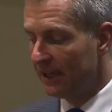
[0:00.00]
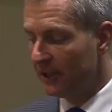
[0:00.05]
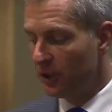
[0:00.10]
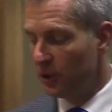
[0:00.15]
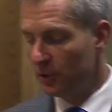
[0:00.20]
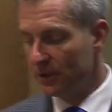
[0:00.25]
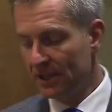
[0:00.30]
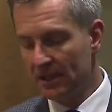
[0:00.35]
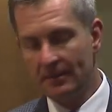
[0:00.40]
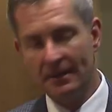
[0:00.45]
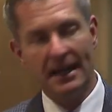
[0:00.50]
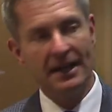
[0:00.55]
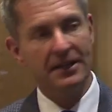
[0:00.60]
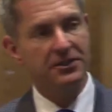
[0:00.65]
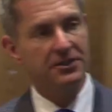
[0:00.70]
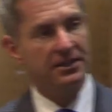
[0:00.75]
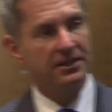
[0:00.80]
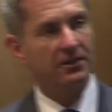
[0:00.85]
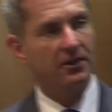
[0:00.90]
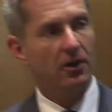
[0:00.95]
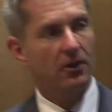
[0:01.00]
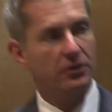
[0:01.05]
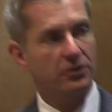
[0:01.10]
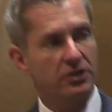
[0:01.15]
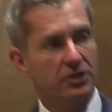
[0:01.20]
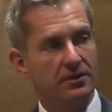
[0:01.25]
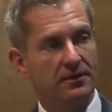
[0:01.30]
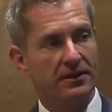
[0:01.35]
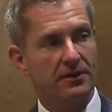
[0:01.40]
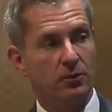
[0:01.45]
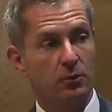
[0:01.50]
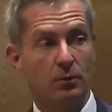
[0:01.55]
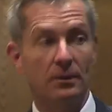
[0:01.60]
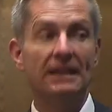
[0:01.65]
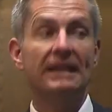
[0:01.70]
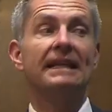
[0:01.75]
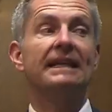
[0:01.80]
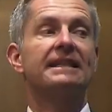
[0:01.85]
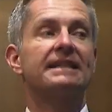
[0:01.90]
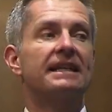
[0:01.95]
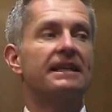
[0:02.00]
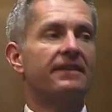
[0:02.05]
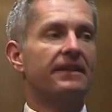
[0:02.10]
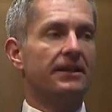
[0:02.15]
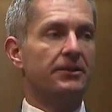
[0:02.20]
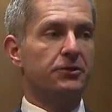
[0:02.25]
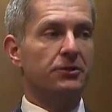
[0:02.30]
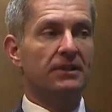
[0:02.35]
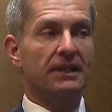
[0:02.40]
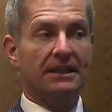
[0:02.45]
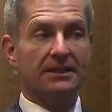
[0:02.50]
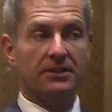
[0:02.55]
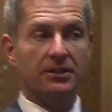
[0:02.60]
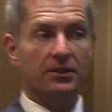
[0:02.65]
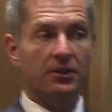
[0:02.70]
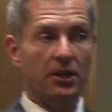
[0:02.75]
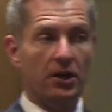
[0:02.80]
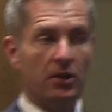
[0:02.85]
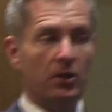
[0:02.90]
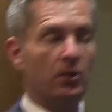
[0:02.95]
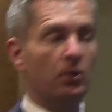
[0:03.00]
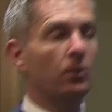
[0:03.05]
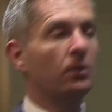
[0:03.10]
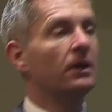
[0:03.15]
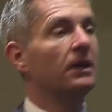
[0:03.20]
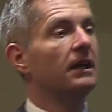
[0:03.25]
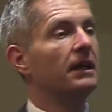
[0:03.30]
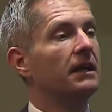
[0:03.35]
you can imagine all sorts of other really exciting things you'd like to know